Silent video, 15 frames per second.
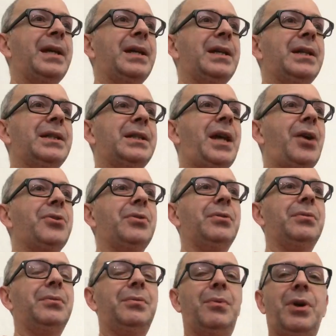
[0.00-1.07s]
So,
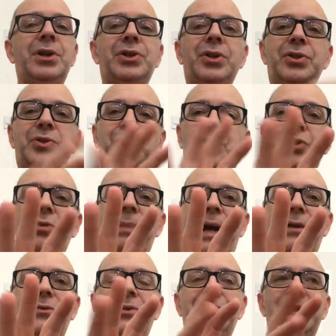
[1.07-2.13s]
whilst I talk to you
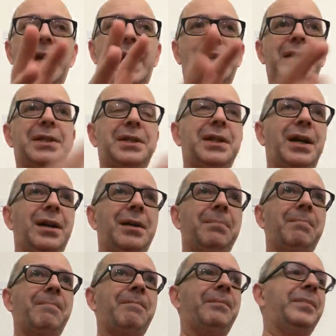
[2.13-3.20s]
about the next
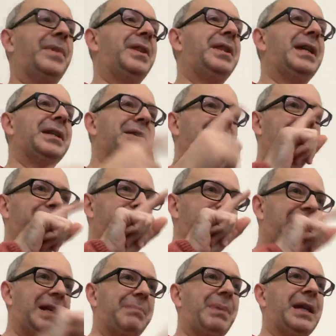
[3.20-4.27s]
thing that
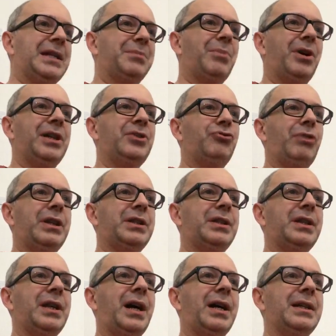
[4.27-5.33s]
really piqued my interest
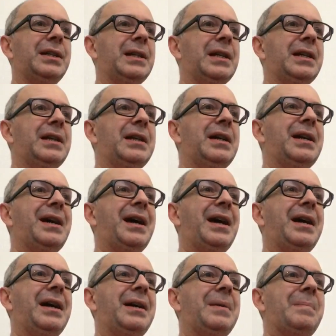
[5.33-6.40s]
today,
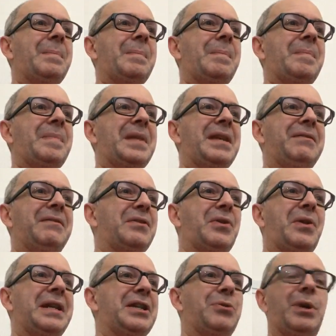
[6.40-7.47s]
if you've
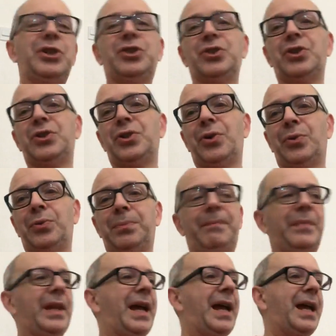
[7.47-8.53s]
got any questions at
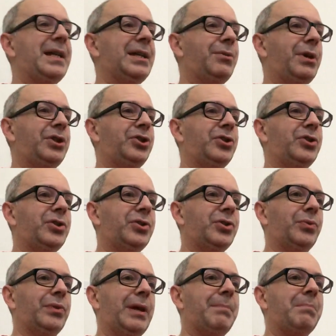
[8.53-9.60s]

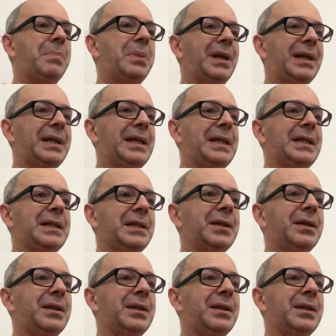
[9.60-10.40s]
all, then please